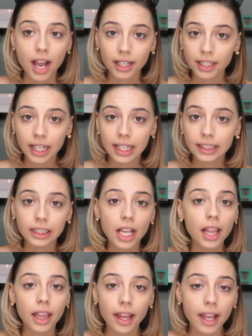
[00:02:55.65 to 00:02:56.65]
a nice
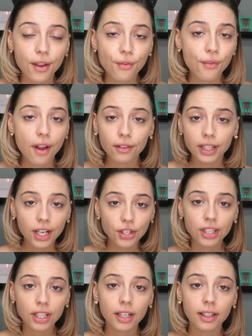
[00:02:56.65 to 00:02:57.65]
light
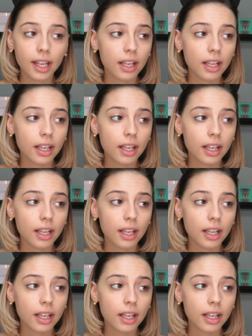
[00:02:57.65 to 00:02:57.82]
foundation,